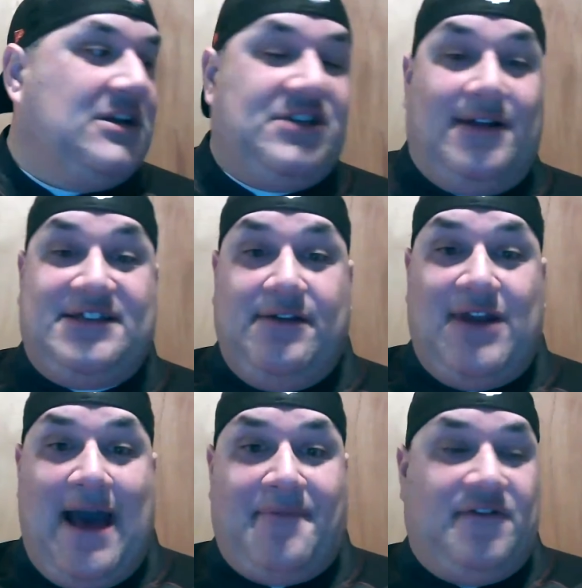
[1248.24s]
So let's see
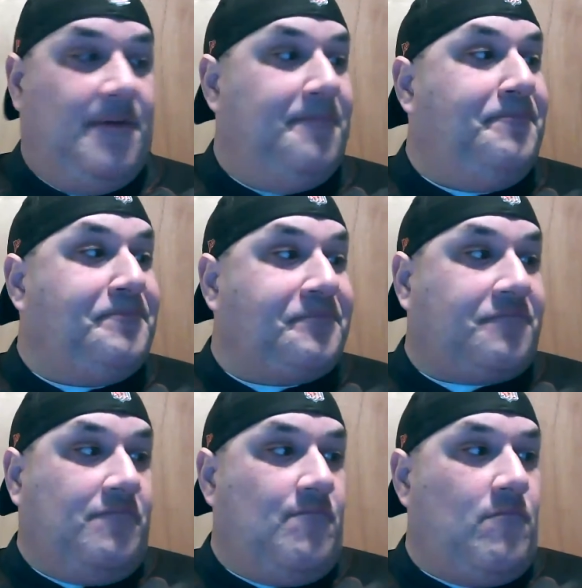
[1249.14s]
what happens.
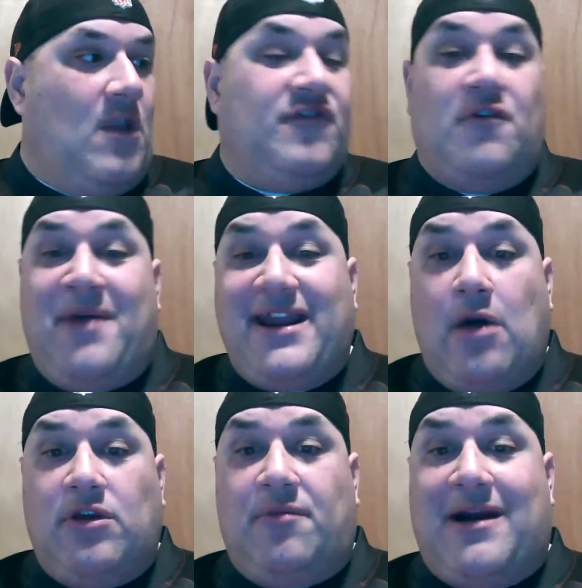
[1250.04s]
So
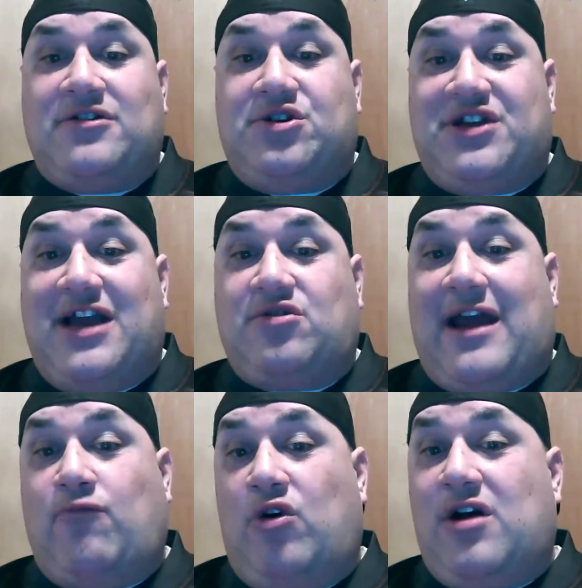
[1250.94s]
depending on when the Browns are
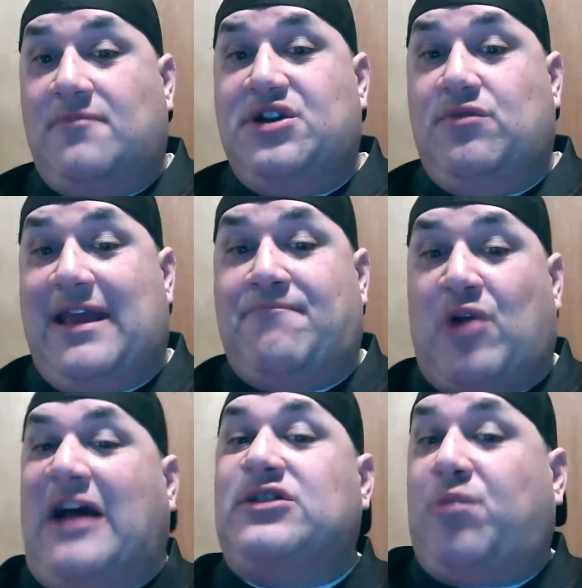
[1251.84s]
scheduled, I will come to you with a
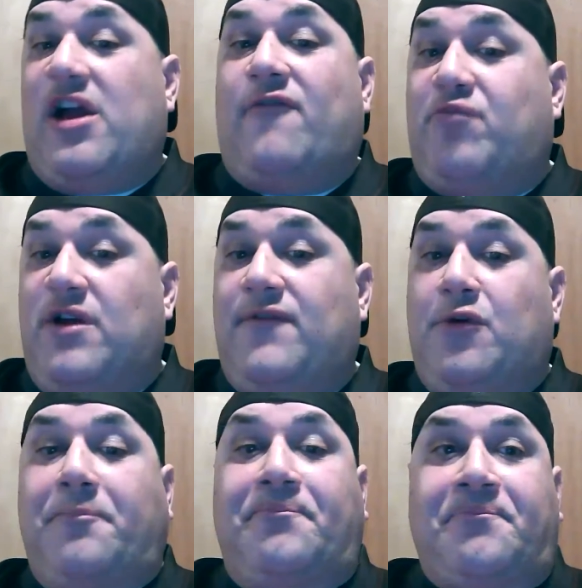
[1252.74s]
Browns playoff
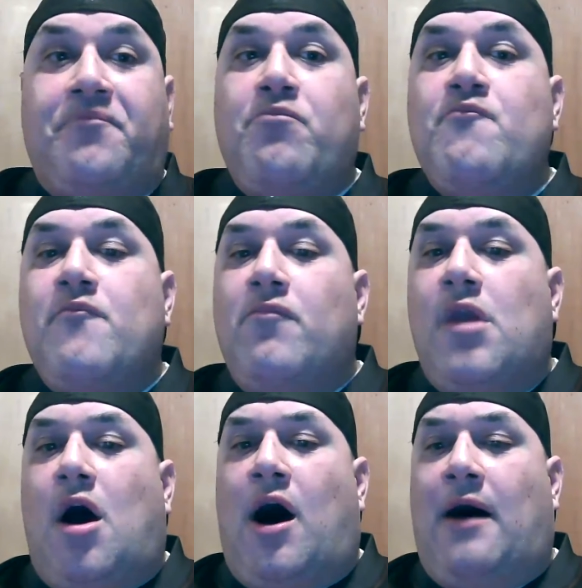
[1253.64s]
preview
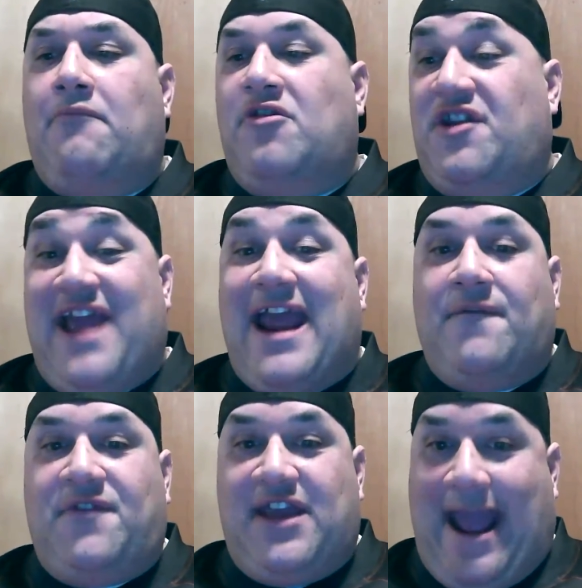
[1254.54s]
the day
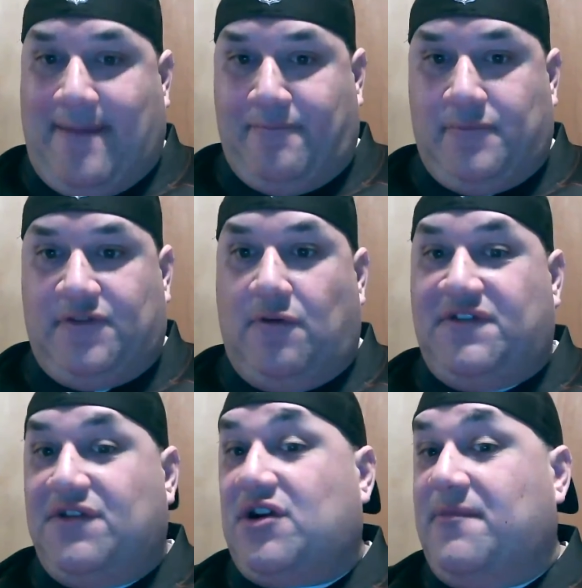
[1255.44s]
of the game. So
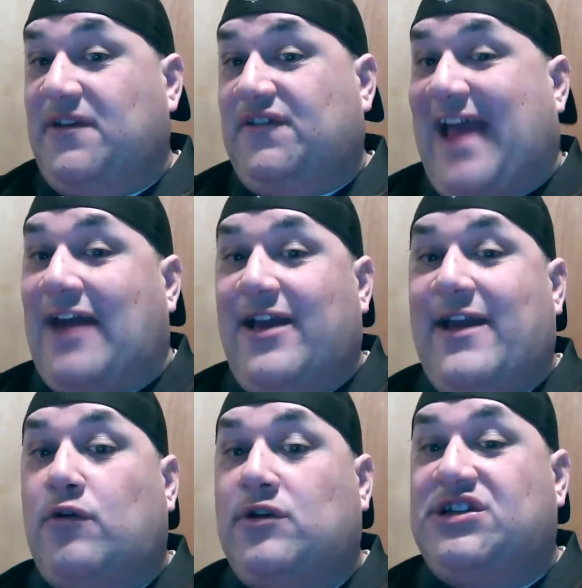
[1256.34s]
it's either going to be
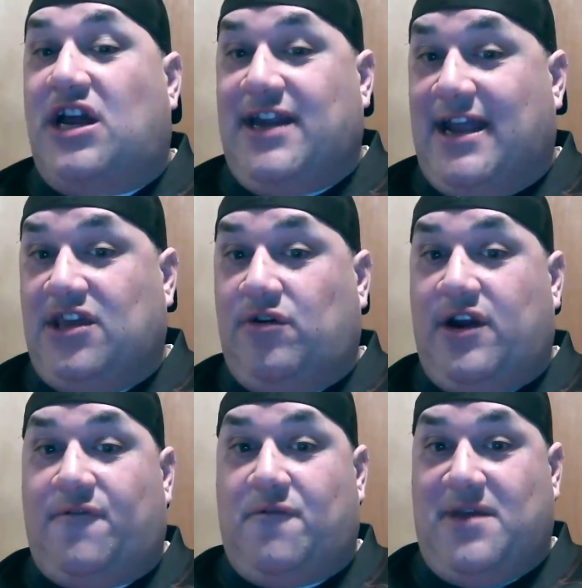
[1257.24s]
Saturday or Sunday that you'll
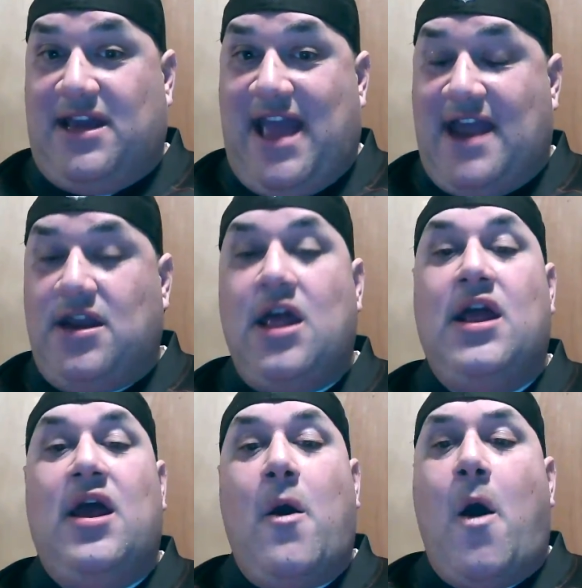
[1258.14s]
hear from me again.
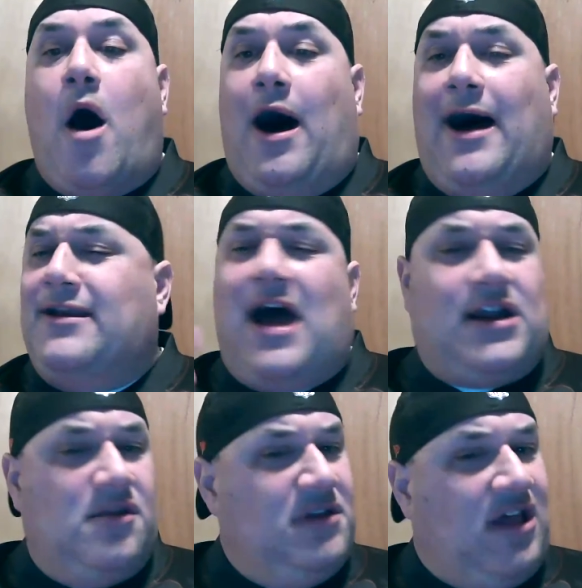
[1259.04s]

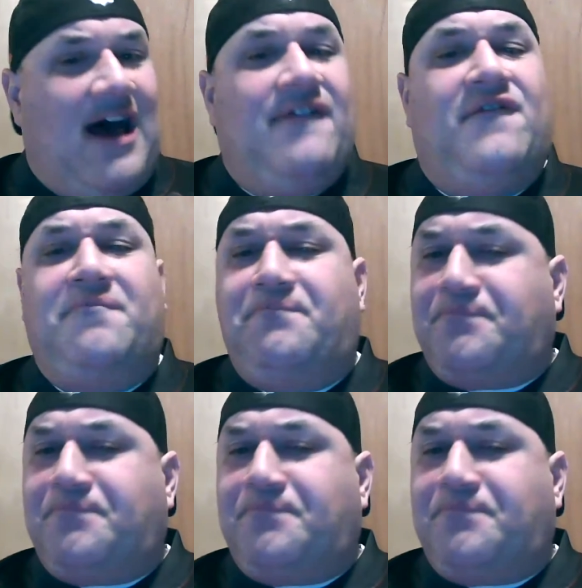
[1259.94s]
Not going to be live.